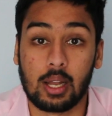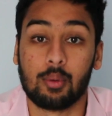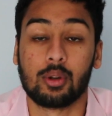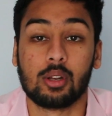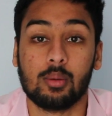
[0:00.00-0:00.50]
and
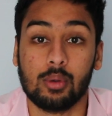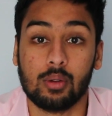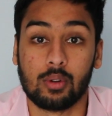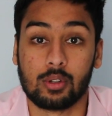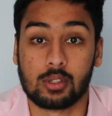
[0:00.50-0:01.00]
now we're going to
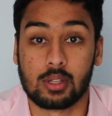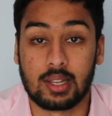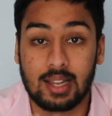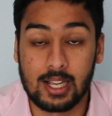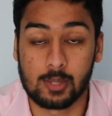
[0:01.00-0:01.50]
move on to
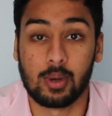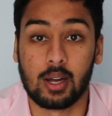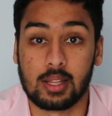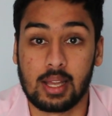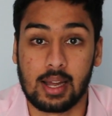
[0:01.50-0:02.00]
the last
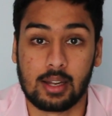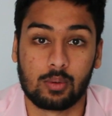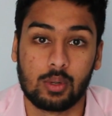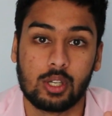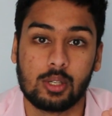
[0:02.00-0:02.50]
part of the
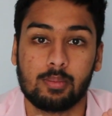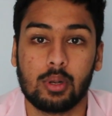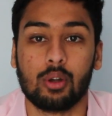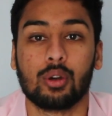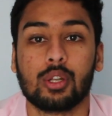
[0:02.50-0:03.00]
Act, which is
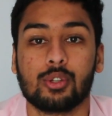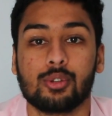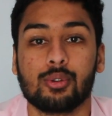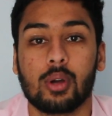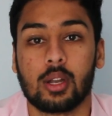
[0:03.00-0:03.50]
belonging
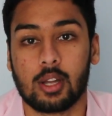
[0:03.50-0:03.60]
to